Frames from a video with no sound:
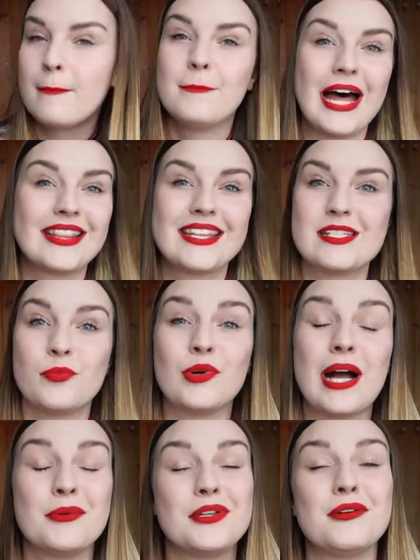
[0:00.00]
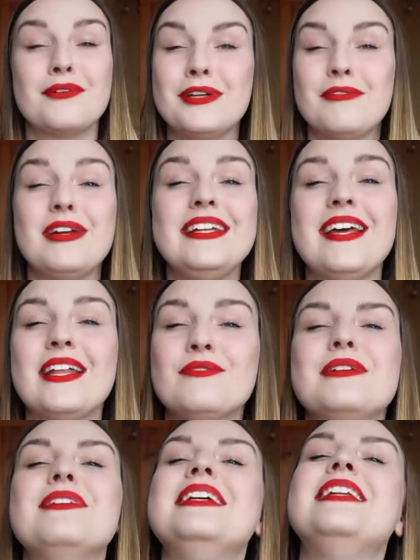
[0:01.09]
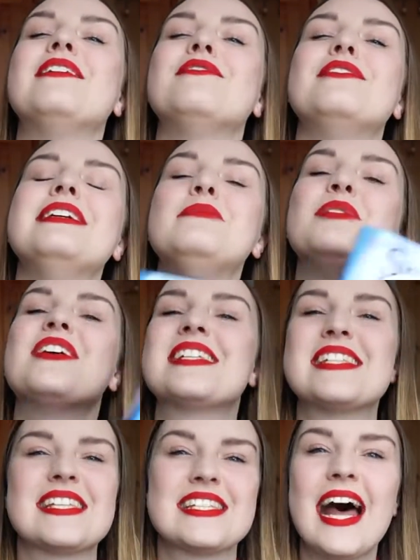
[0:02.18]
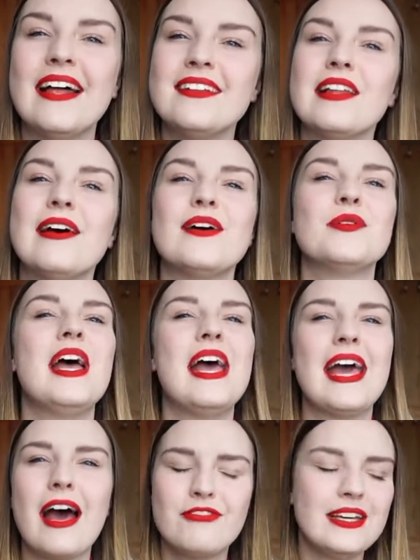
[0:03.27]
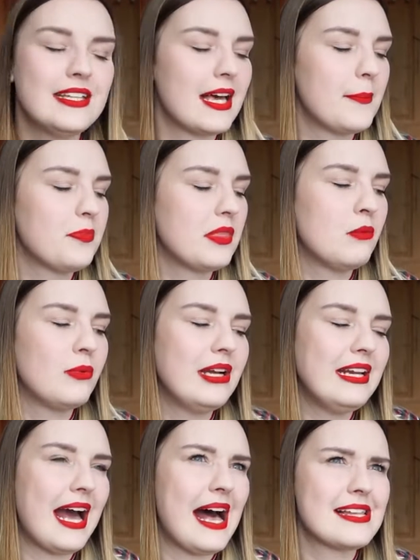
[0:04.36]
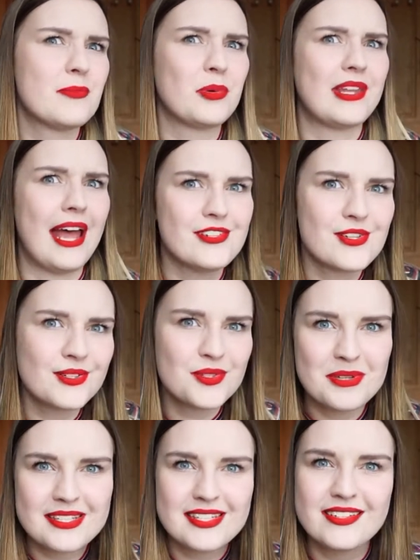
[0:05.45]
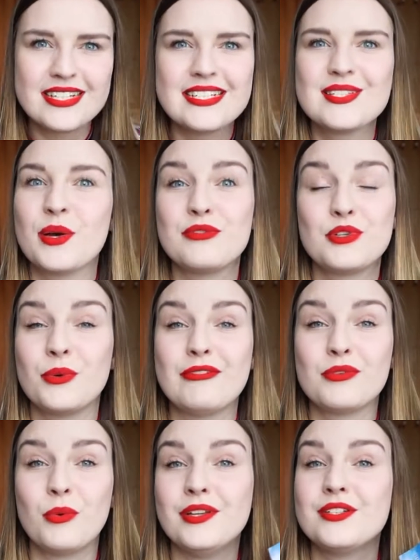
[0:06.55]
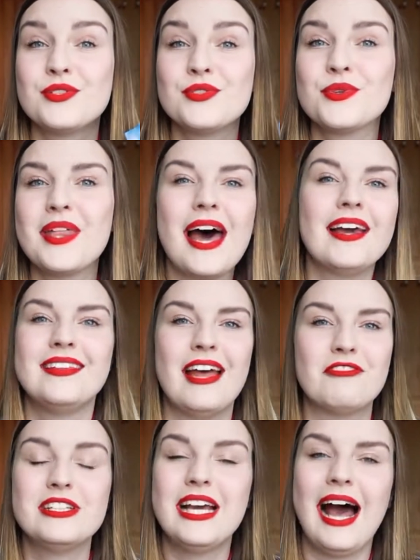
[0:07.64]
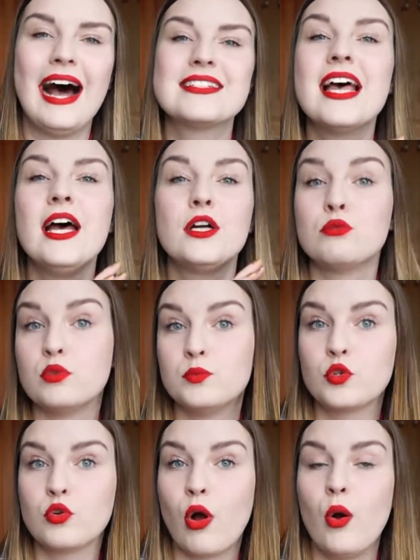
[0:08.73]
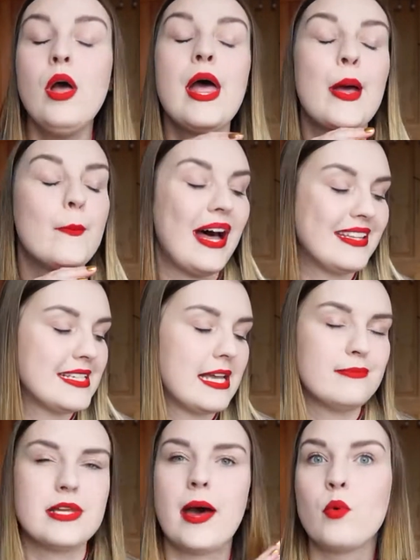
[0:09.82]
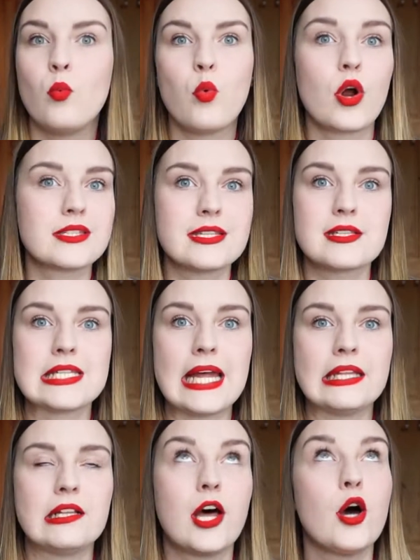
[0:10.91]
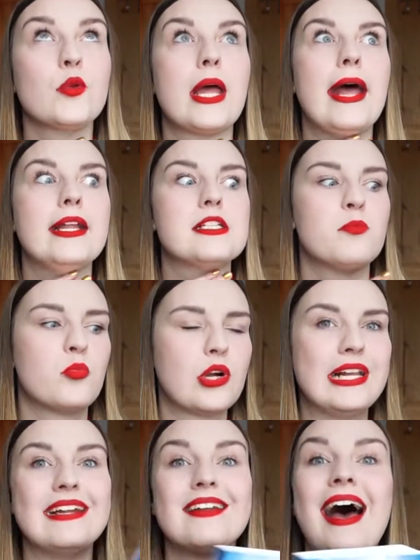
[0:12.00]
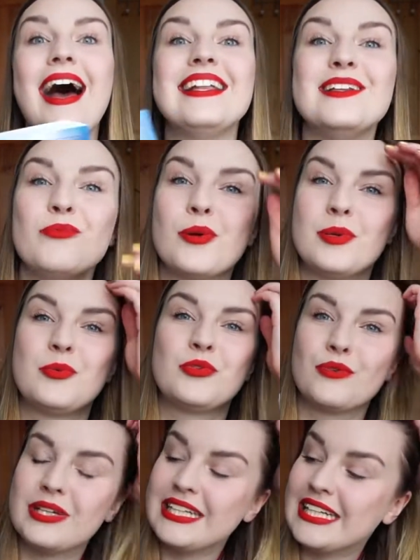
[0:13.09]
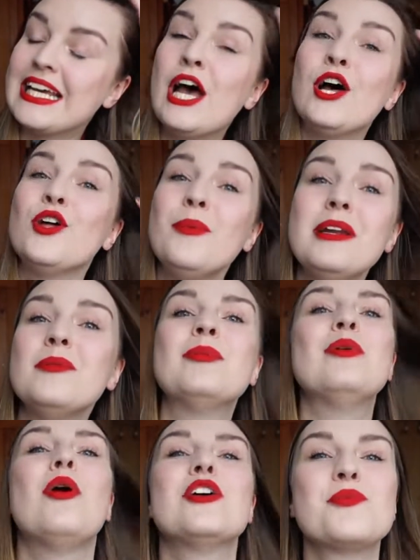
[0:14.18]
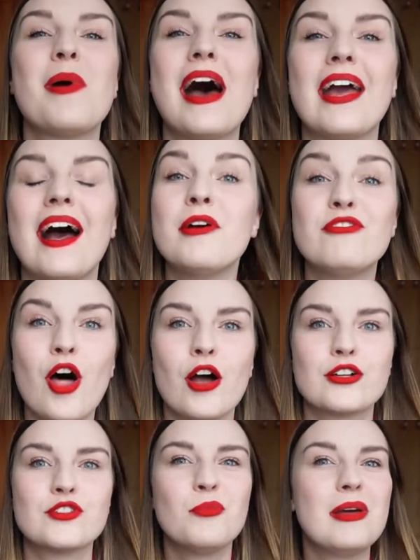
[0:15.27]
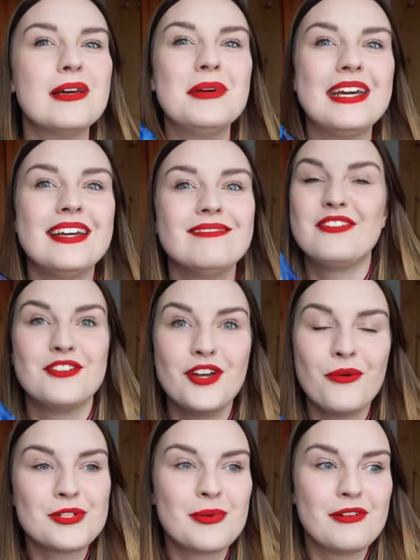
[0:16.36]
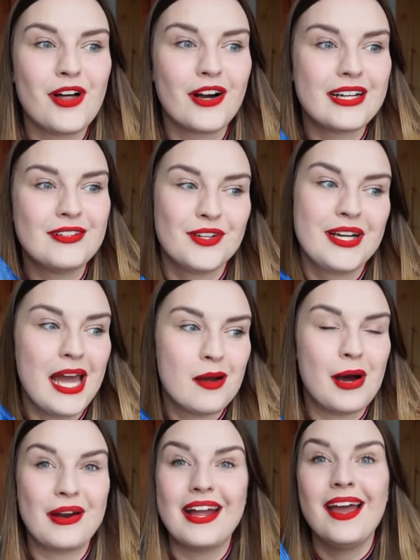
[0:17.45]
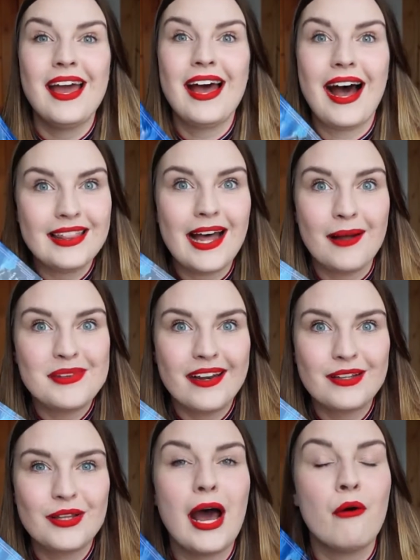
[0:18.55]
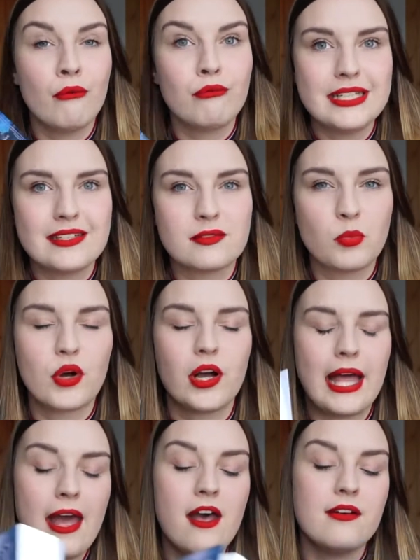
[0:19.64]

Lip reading: But this book I'm gonna reread and reread and reread because it's a standalone. I think it really has the potential to be a series, so if she ever wanted to do that, it definitely has the room to grow, but at the same time it works as a standalone and it's brilliant. I need more people to read it. Not many people watch my vlog, so maybe if you don't watch my vlog and you don't care about it, I'm telling you now, read this book, okay?